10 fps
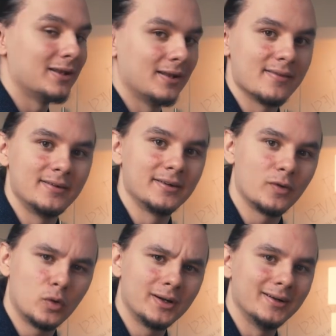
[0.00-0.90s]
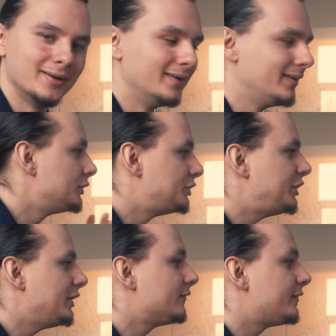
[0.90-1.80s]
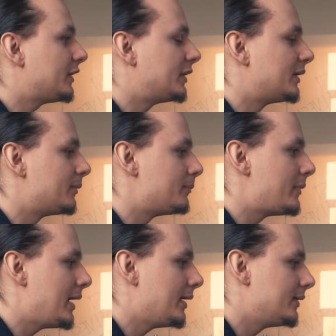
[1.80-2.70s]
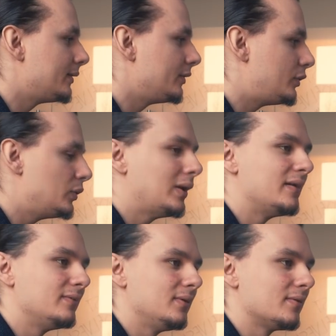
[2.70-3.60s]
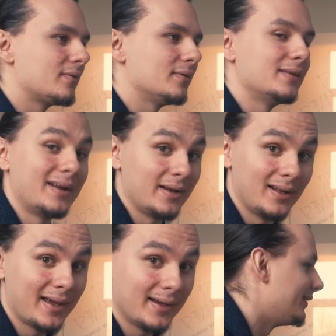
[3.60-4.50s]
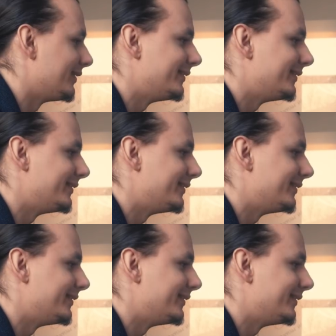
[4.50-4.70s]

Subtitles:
another corner. Gene Victor made two levels that I like. A